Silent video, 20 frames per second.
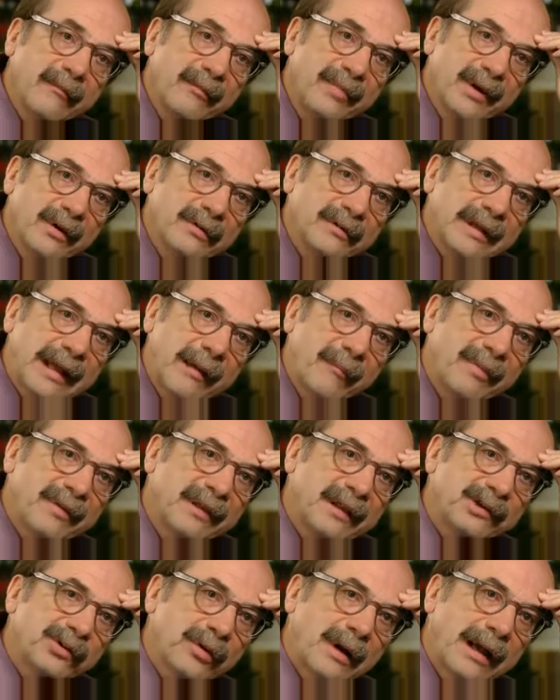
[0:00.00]
build
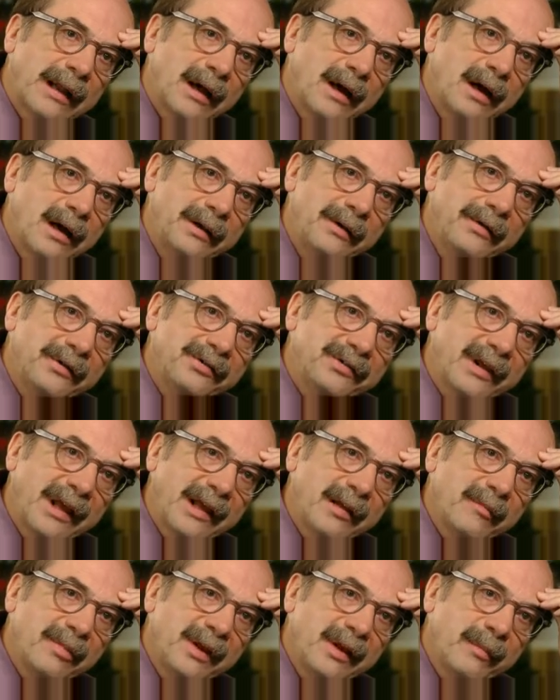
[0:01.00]
empathy, try to
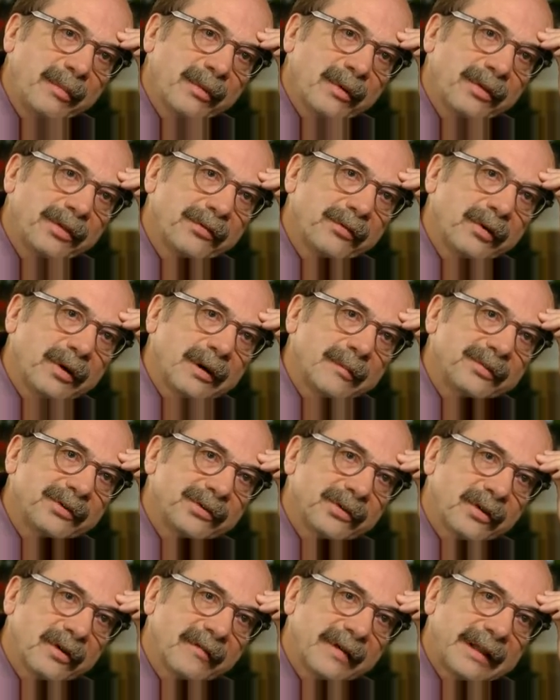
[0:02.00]
understand people through
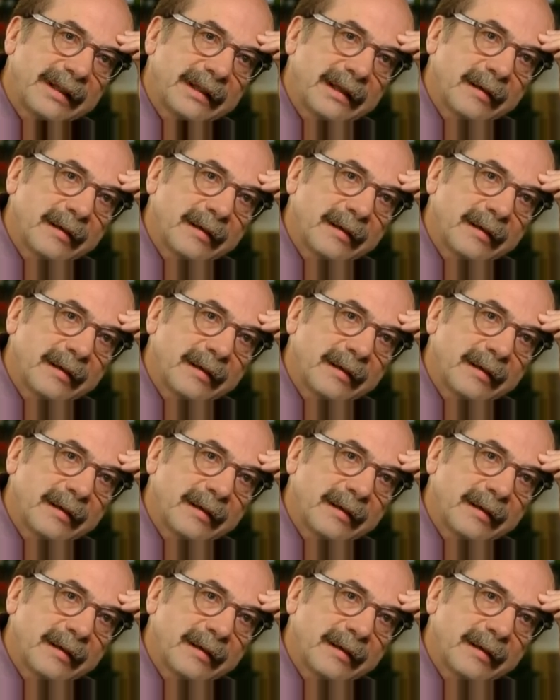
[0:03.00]
observing